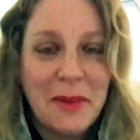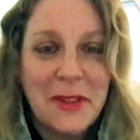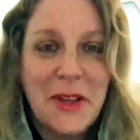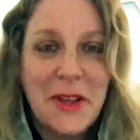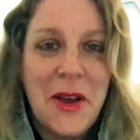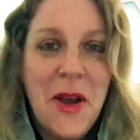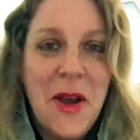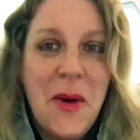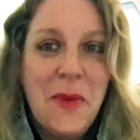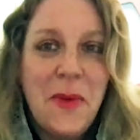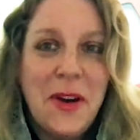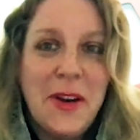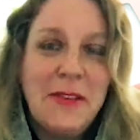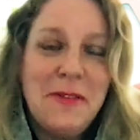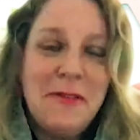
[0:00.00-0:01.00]
So,
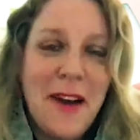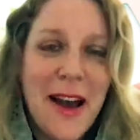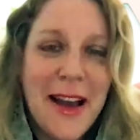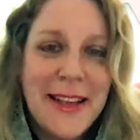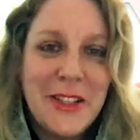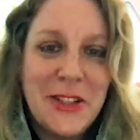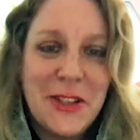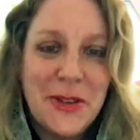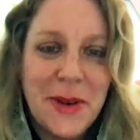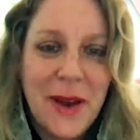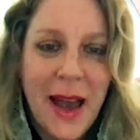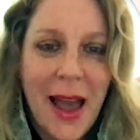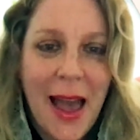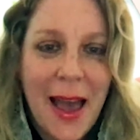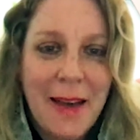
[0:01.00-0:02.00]
what advice do you
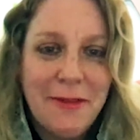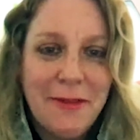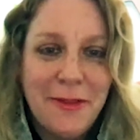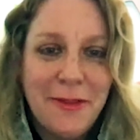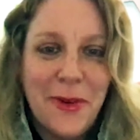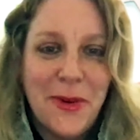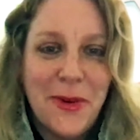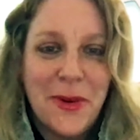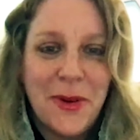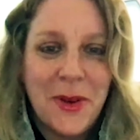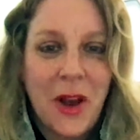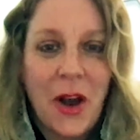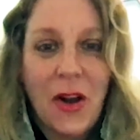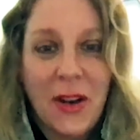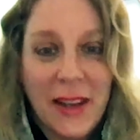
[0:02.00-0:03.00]
have for
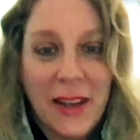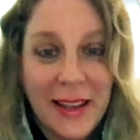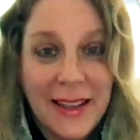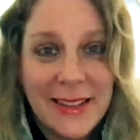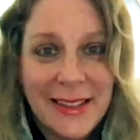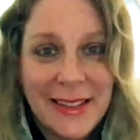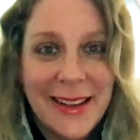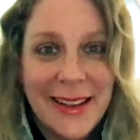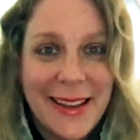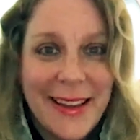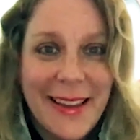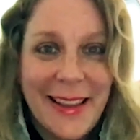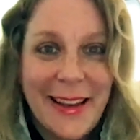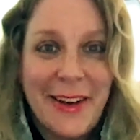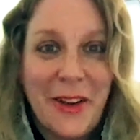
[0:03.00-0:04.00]
colleagues
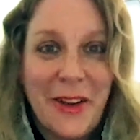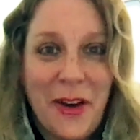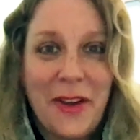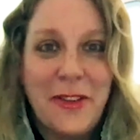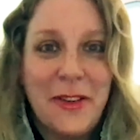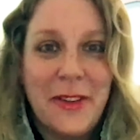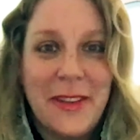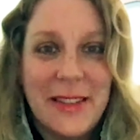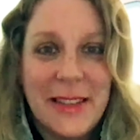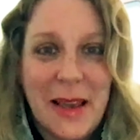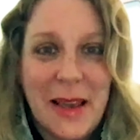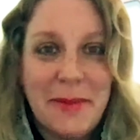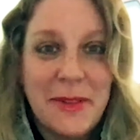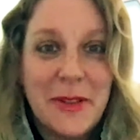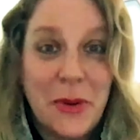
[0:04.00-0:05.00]
that are going through the
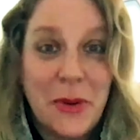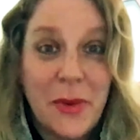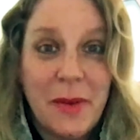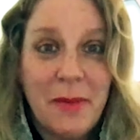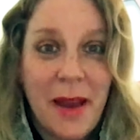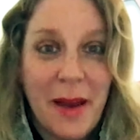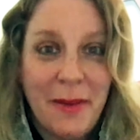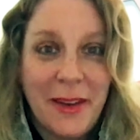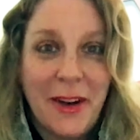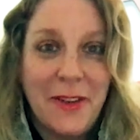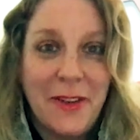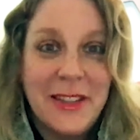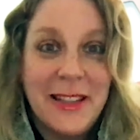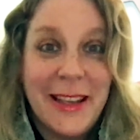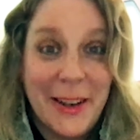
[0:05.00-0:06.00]
same story? I mean,
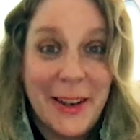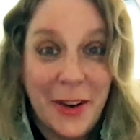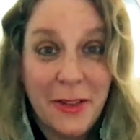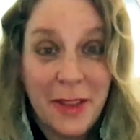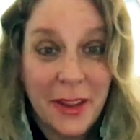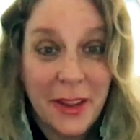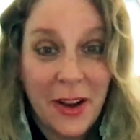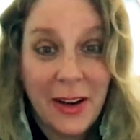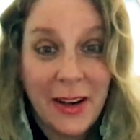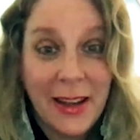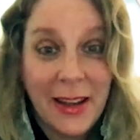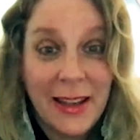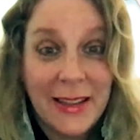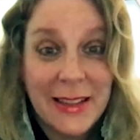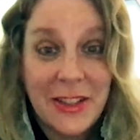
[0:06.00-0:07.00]
obviously, a lot of the
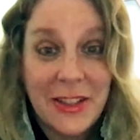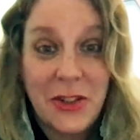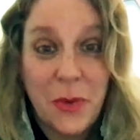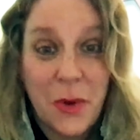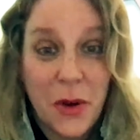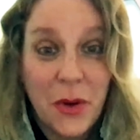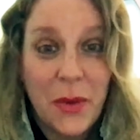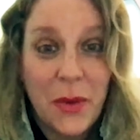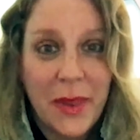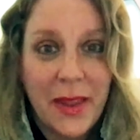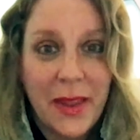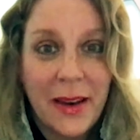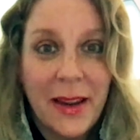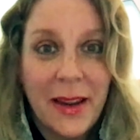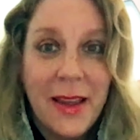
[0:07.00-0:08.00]
colleagues that you work with
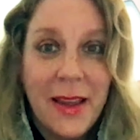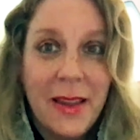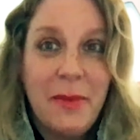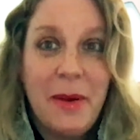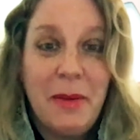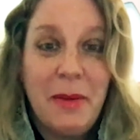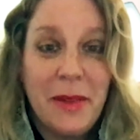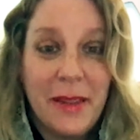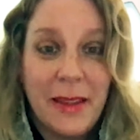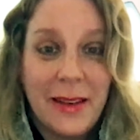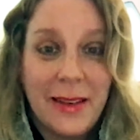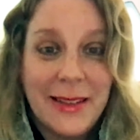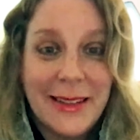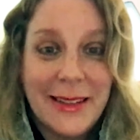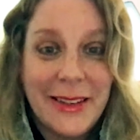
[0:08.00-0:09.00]
and the people that
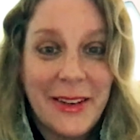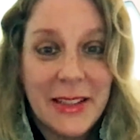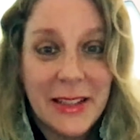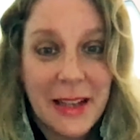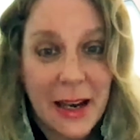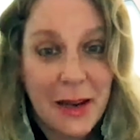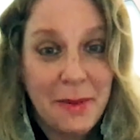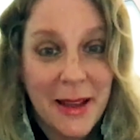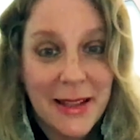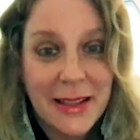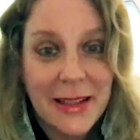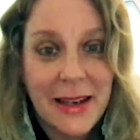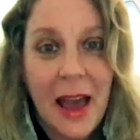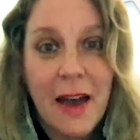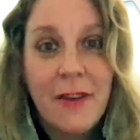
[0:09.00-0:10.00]
study medicine
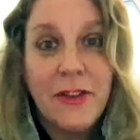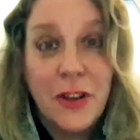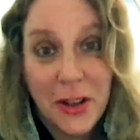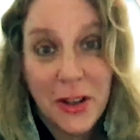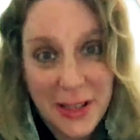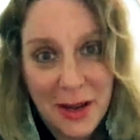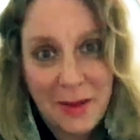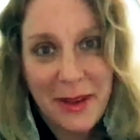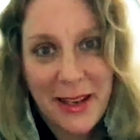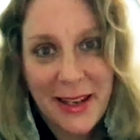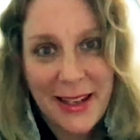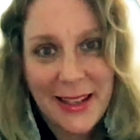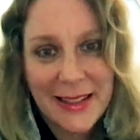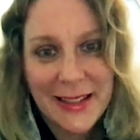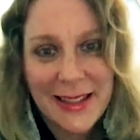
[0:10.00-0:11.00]
haven't got
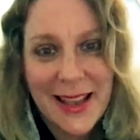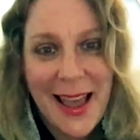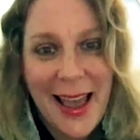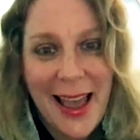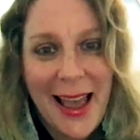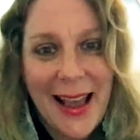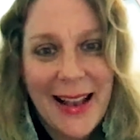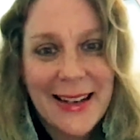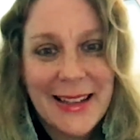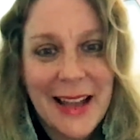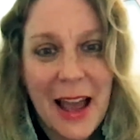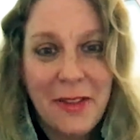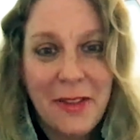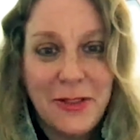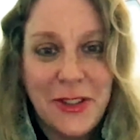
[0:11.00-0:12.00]
diabetes and
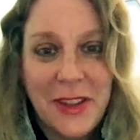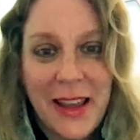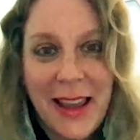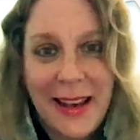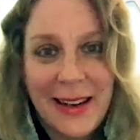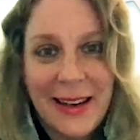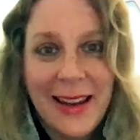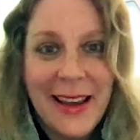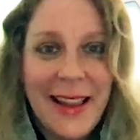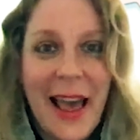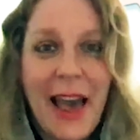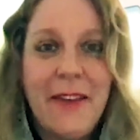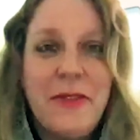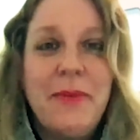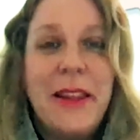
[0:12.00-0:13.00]
have to they
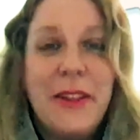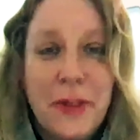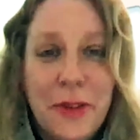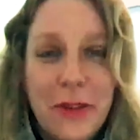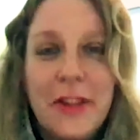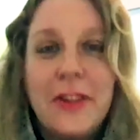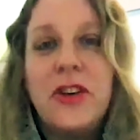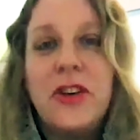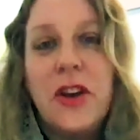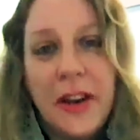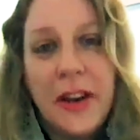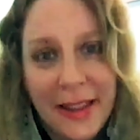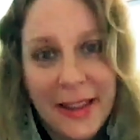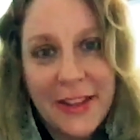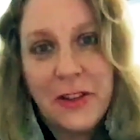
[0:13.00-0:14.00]
haven't been through the
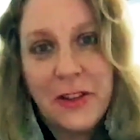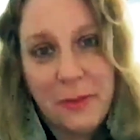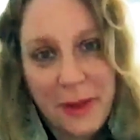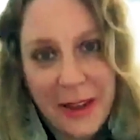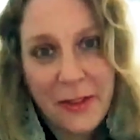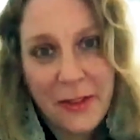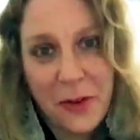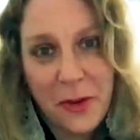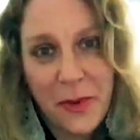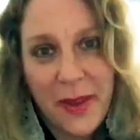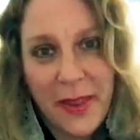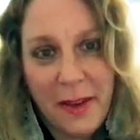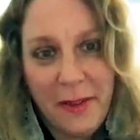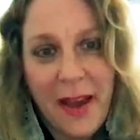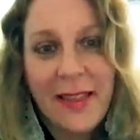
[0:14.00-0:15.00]
journey that you've been through, where
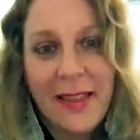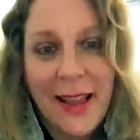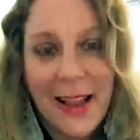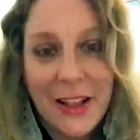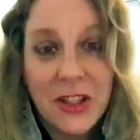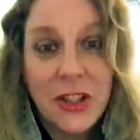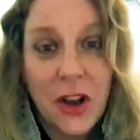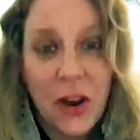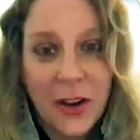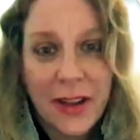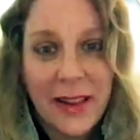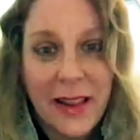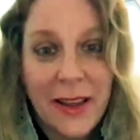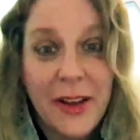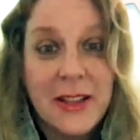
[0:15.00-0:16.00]
they've had that shock
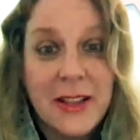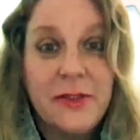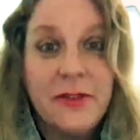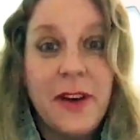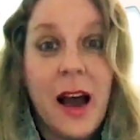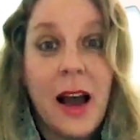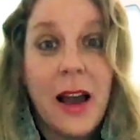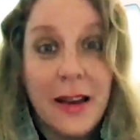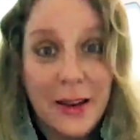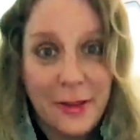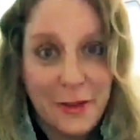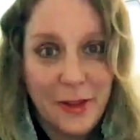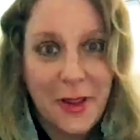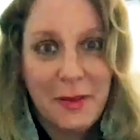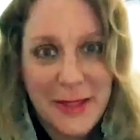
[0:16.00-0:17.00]
and they've had to find it
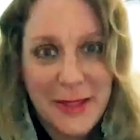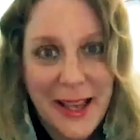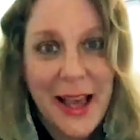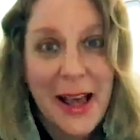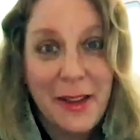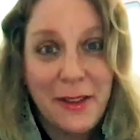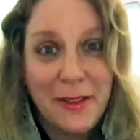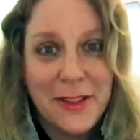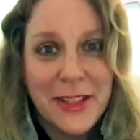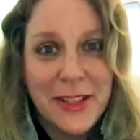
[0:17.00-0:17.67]
for themselves.